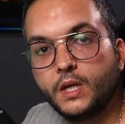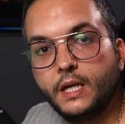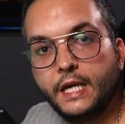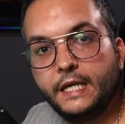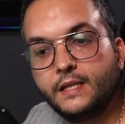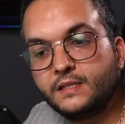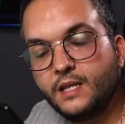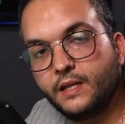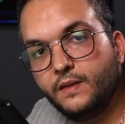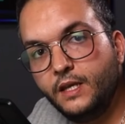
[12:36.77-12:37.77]
he does
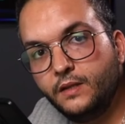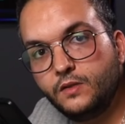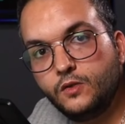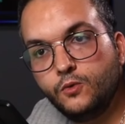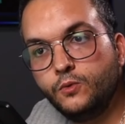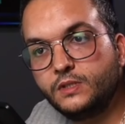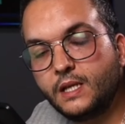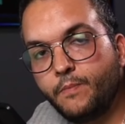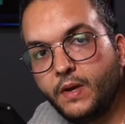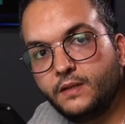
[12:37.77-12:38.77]
not need to
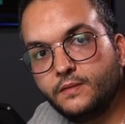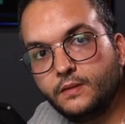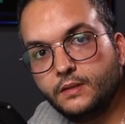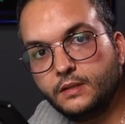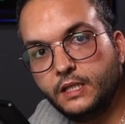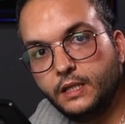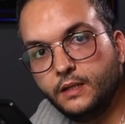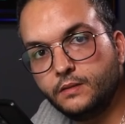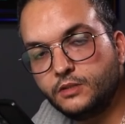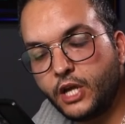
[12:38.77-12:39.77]
submit the
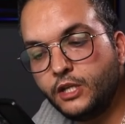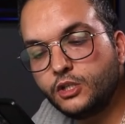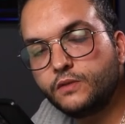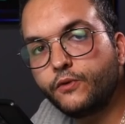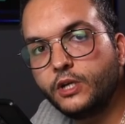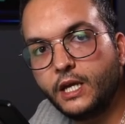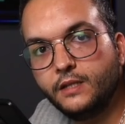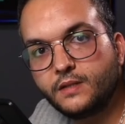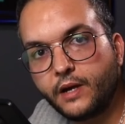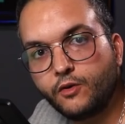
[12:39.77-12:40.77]
changes for the
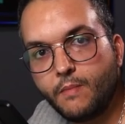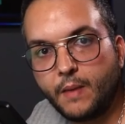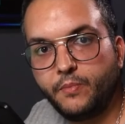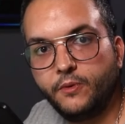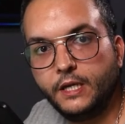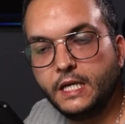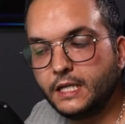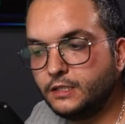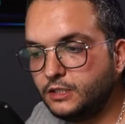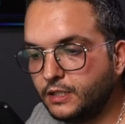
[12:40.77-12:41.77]
entire map. He
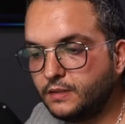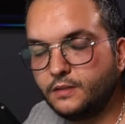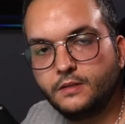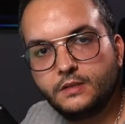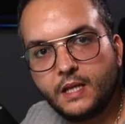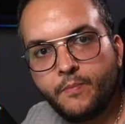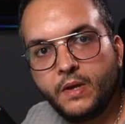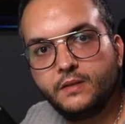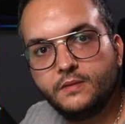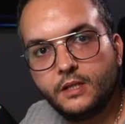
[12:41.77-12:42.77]
can just
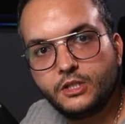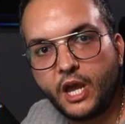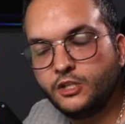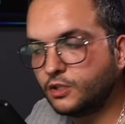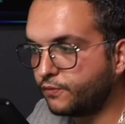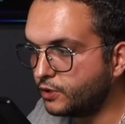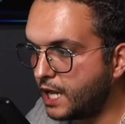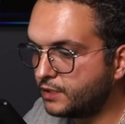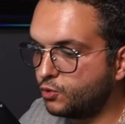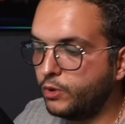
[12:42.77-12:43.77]
submit the changes for
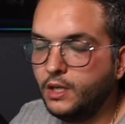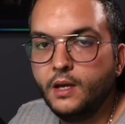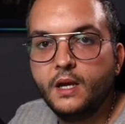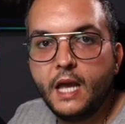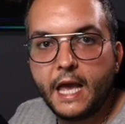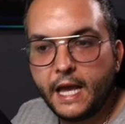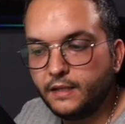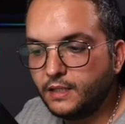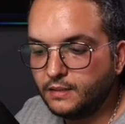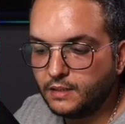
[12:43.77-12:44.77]
that tree, and
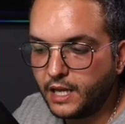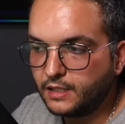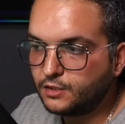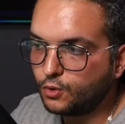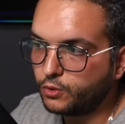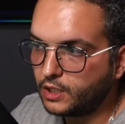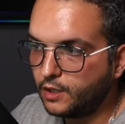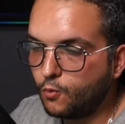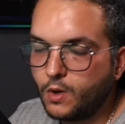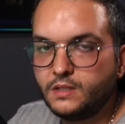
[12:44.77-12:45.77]
that is stored in
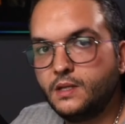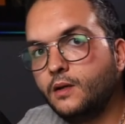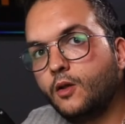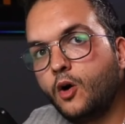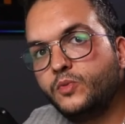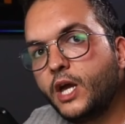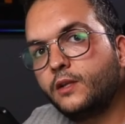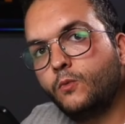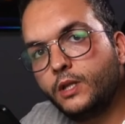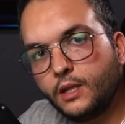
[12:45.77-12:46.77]
one single object
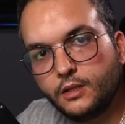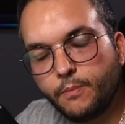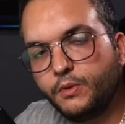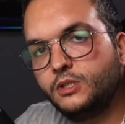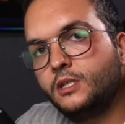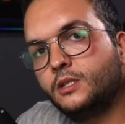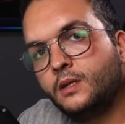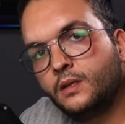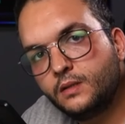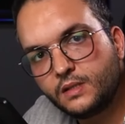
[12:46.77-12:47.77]
with the position,
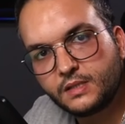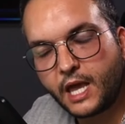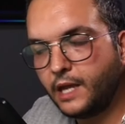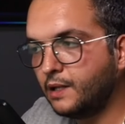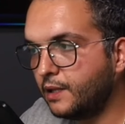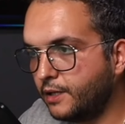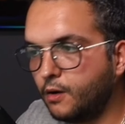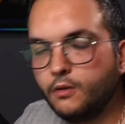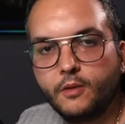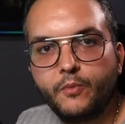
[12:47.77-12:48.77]
the scale, and
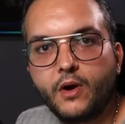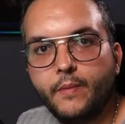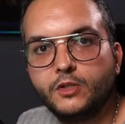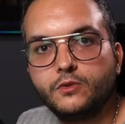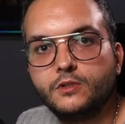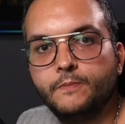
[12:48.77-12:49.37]
all the parameters.